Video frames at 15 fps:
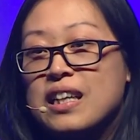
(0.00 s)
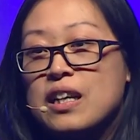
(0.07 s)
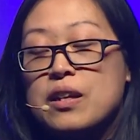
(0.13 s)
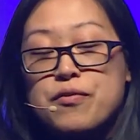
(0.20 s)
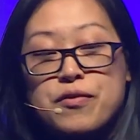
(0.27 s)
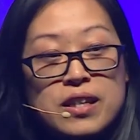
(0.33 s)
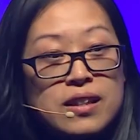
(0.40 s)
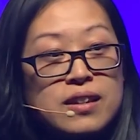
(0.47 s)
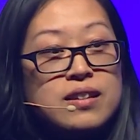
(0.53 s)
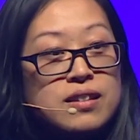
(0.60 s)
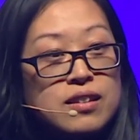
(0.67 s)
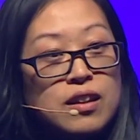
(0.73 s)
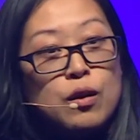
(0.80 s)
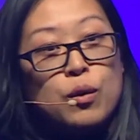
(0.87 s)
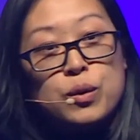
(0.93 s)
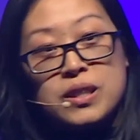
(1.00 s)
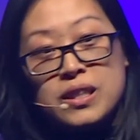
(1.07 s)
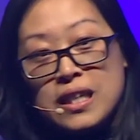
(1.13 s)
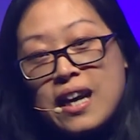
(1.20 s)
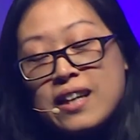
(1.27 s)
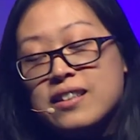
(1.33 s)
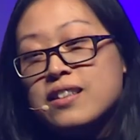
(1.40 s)
Things or
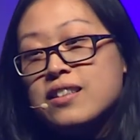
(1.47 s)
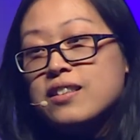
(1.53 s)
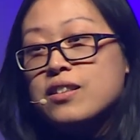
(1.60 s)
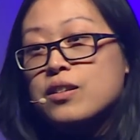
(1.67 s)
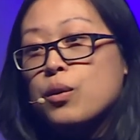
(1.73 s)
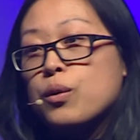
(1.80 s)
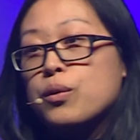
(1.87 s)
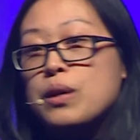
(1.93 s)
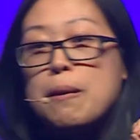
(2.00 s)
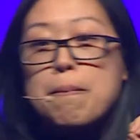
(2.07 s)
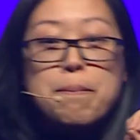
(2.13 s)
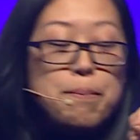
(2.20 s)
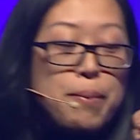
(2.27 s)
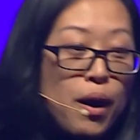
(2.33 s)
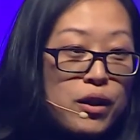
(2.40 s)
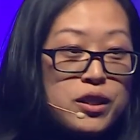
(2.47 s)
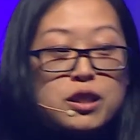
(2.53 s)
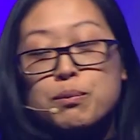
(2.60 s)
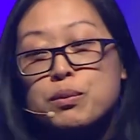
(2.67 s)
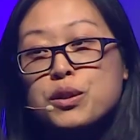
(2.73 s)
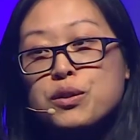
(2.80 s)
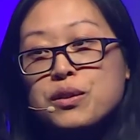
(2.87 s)
standards or
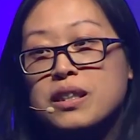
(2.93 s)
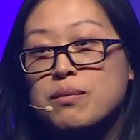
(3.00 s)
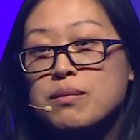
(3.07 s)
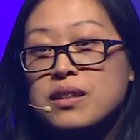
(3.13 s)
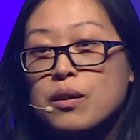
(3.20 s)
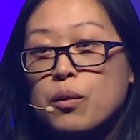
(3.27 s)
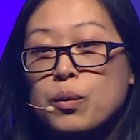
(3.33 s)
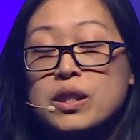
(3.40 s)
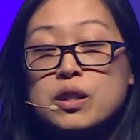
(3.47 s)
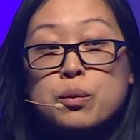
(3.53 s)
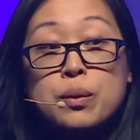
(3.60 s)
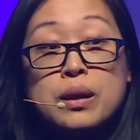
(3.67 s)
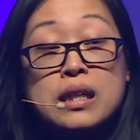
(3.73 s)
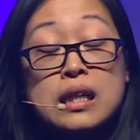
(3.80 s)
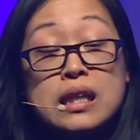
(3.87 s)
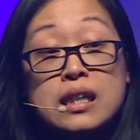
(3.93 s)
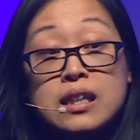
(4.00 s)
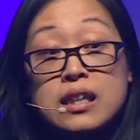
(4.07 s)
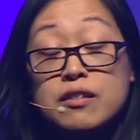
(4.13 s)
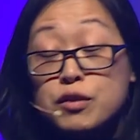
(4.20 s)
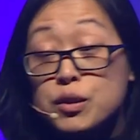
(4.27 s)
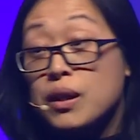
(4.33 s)
impossible dreams which we
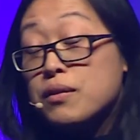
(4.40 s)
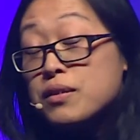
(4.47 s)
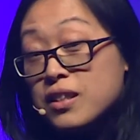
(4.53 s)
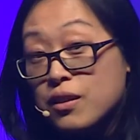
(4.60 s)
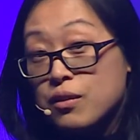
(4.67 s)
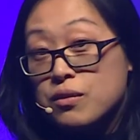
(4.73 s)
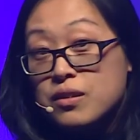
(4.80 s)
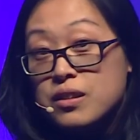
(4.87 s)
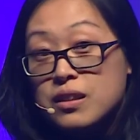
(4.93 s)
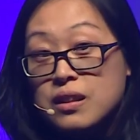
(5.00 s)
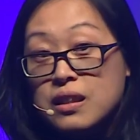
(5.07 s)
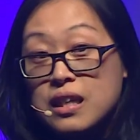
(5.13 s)
give to ourselves.